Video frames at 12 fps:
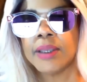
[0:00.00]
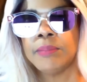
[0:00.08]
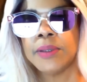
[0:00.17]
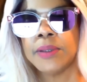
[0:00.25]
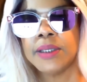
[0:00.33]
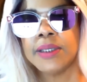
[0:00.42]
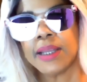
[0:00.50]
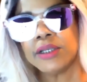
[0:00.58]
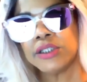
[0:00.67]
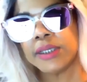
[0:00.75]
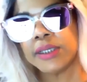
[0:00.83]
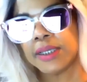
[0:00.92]
it began
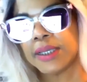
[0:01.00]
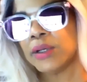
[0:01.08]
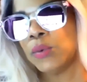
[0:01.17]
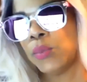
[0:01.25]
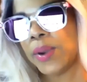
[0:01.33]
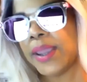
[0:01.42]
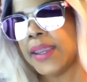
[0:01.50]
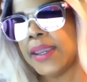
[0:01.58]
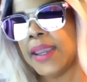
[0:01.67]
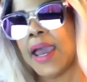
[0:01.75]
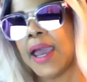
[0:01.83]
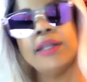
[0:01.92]
to eat
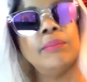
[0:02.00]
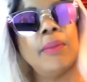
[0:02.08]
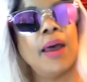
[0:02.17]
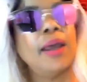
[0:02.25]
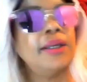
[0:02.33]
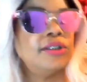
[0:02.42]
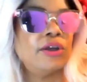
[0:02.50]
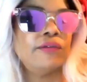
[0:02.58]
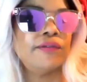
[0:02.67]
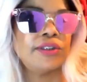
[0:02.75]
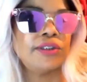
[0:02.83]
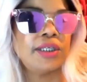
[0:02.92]
away at my
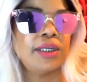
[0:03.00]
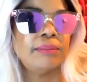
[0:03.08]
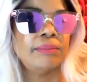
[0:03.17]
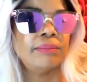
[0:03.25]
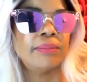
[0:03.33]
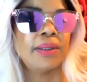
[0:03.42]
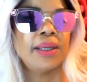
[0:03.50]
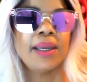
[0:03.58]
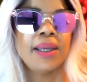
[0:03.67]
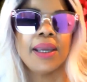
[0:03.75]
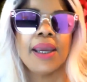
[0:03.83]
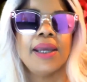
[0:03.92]
self-esteem.
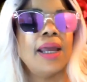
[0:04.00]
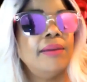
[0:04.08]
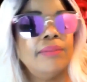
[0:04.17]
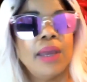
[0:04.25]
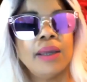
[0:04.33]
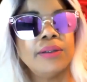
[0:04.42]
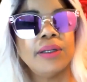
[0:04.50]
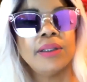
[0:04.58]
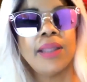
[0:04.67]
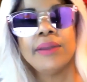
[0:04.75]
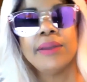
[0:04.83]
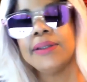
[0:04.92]
And I'm not going to
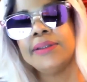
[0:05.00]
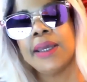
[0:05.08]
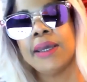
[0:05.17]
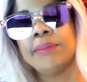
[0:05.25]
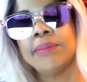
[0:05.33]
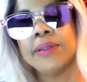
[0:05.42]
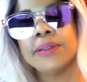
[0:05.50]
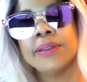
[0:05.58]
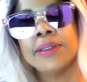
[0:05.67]
allow that to happen.